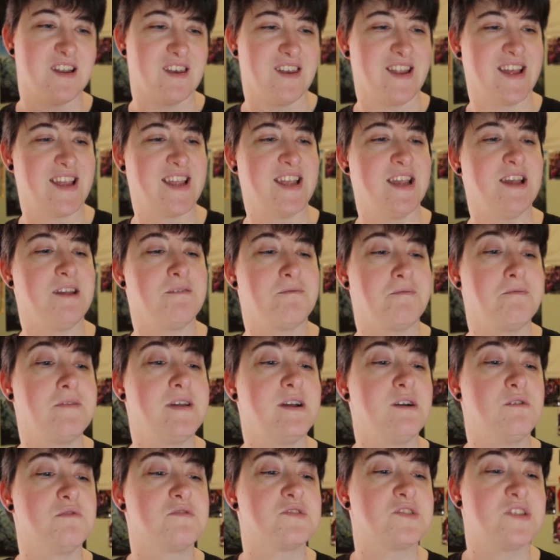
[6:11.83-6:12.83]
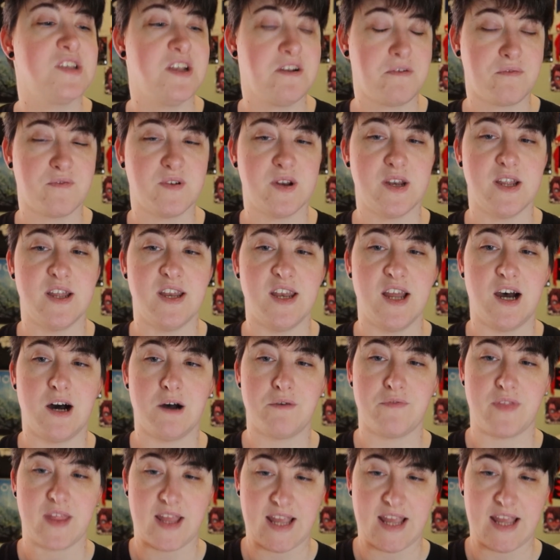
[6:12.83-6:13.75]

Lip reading: Like, it feels different enough.